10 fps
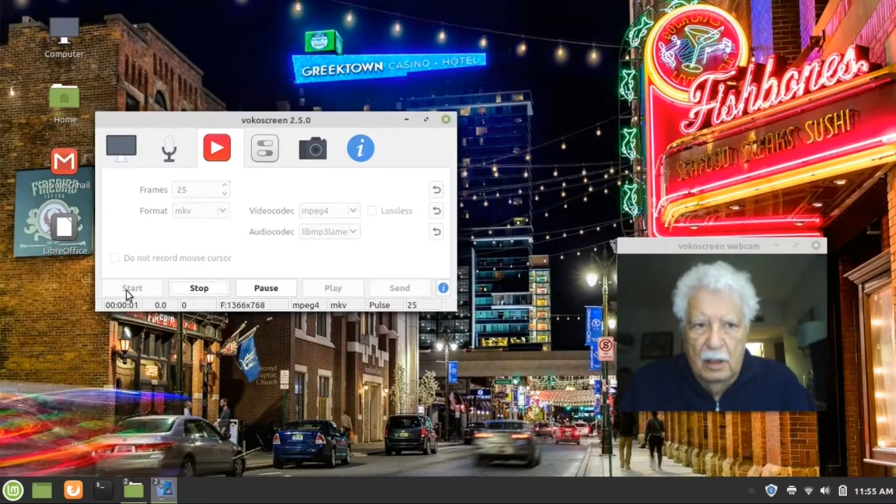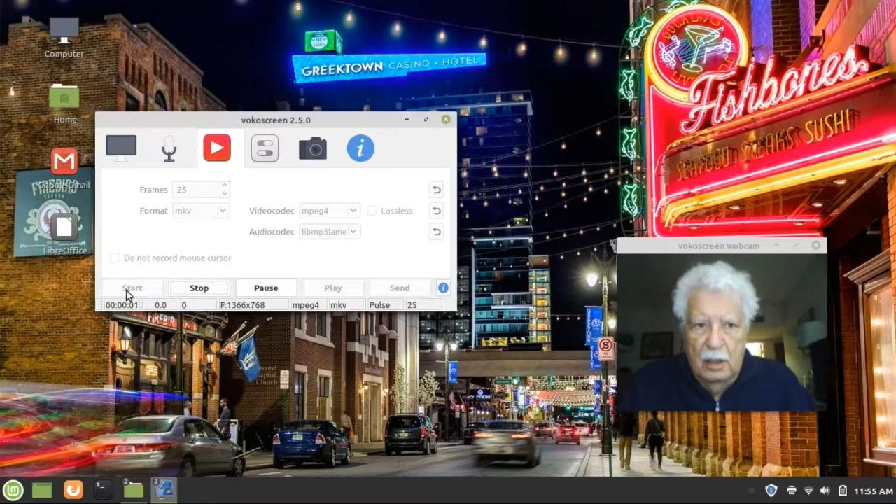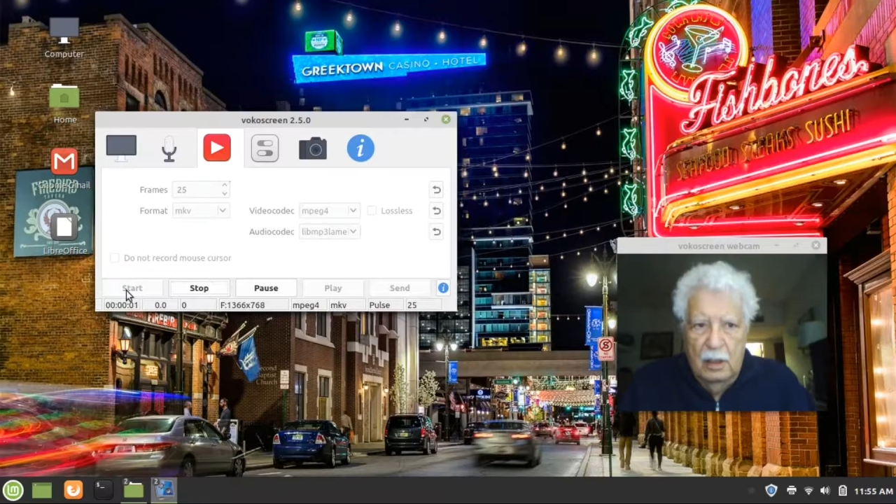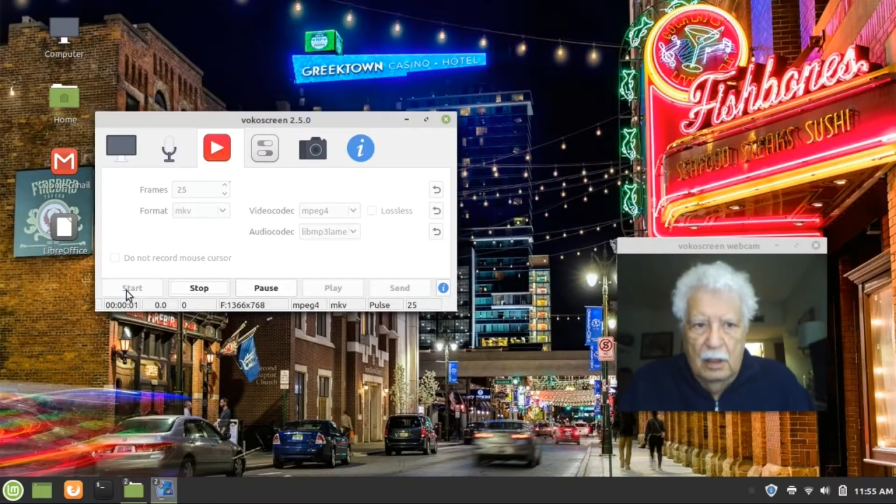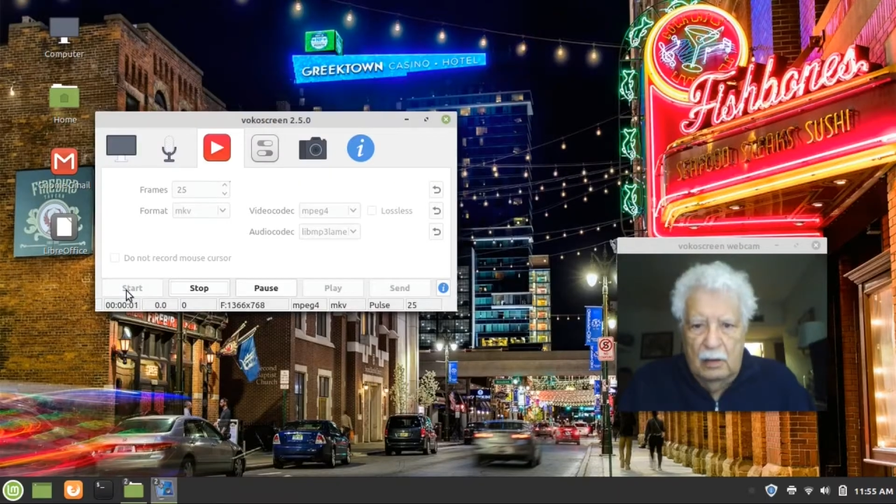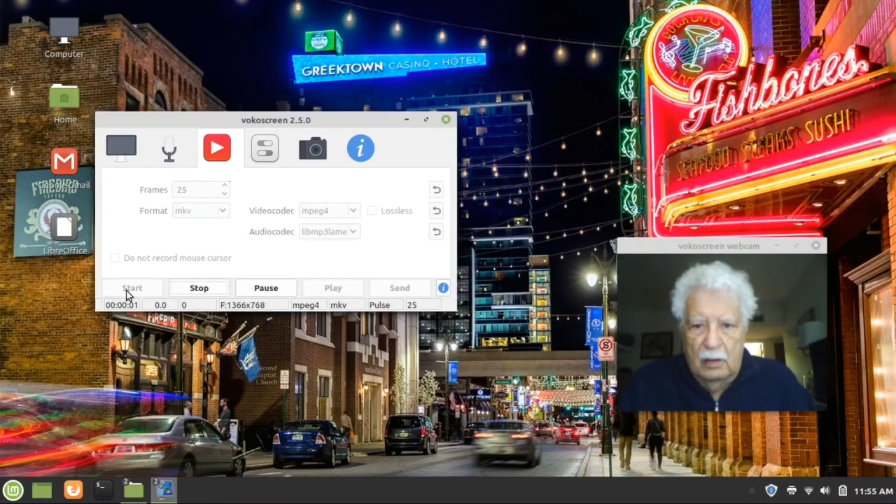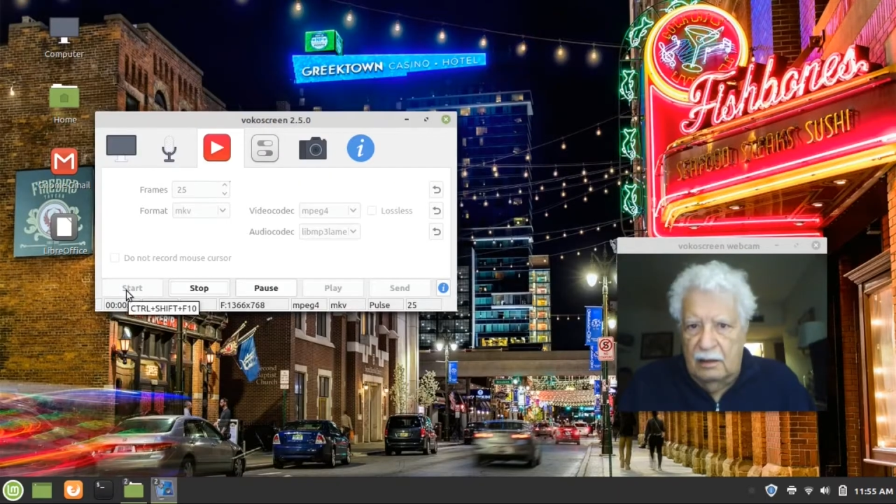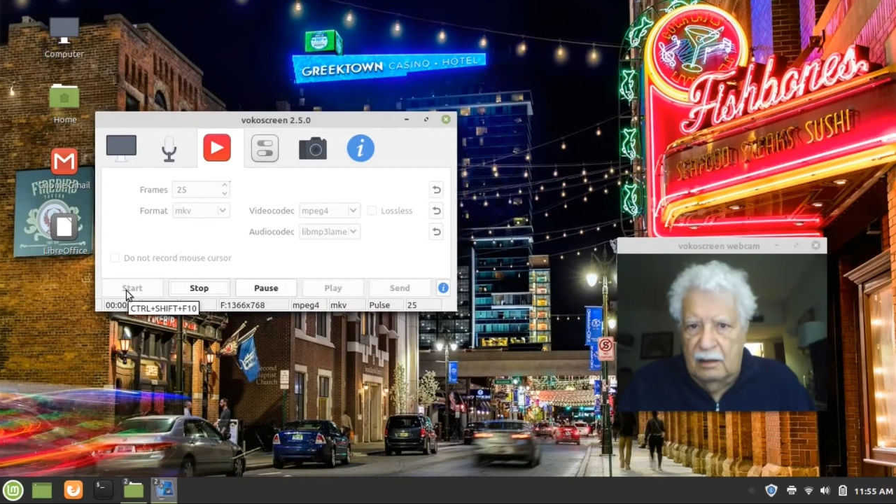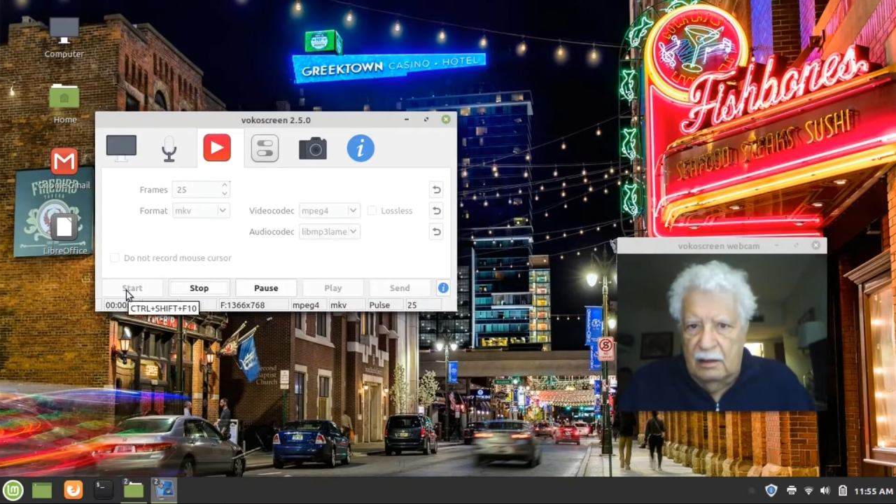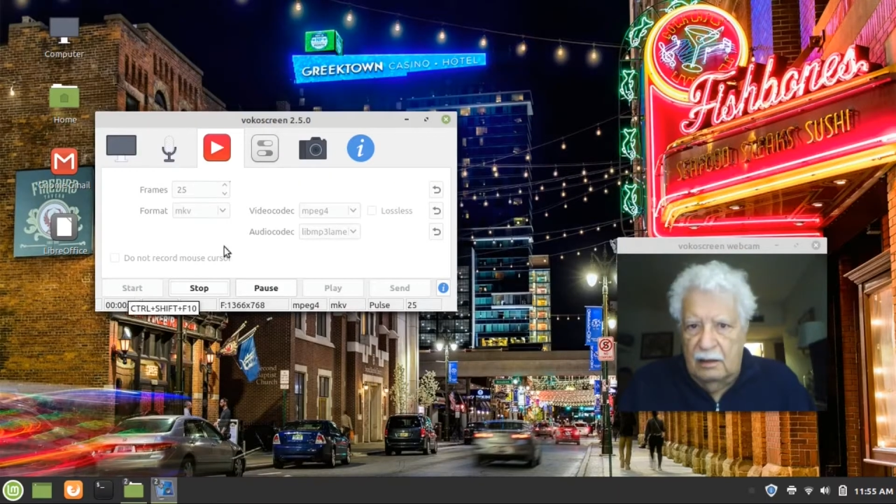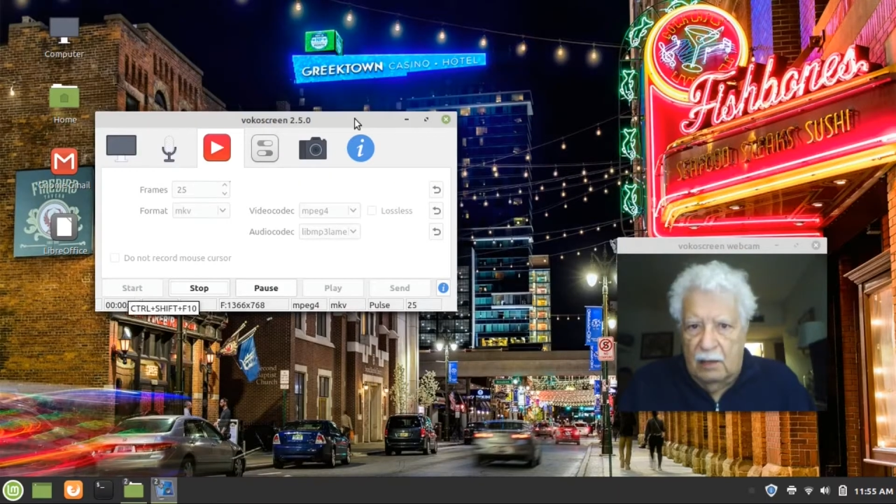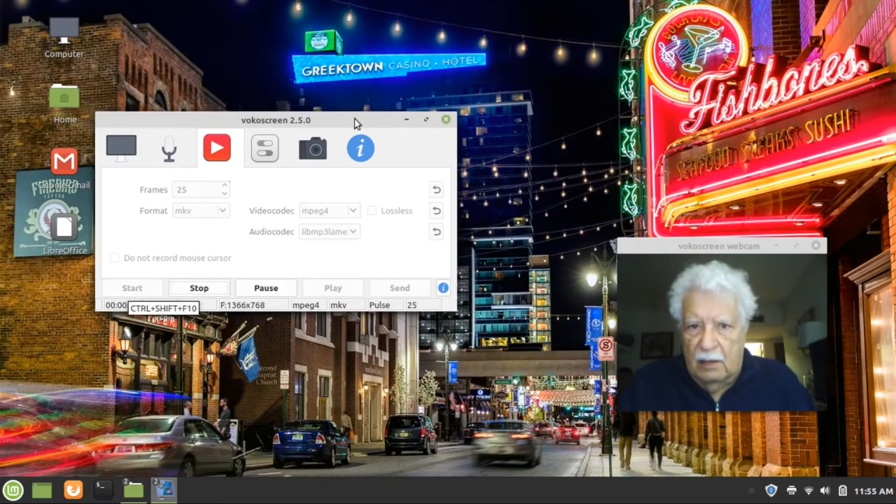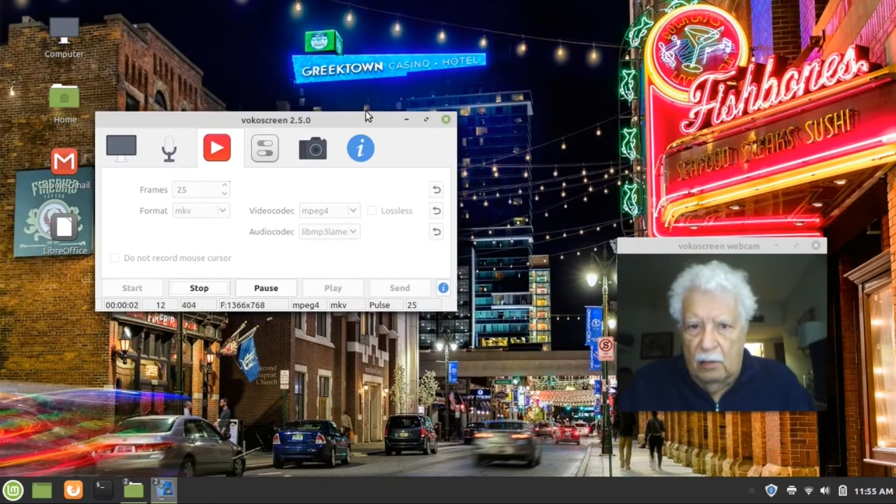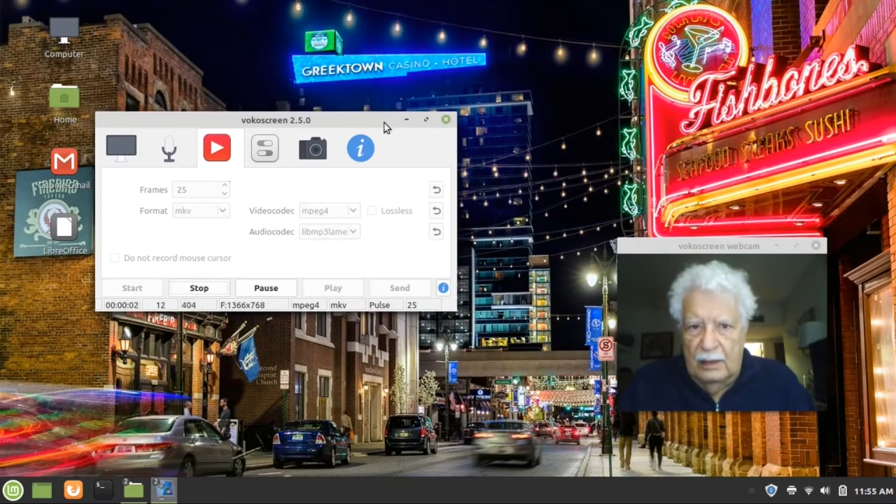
Okay, now what we'd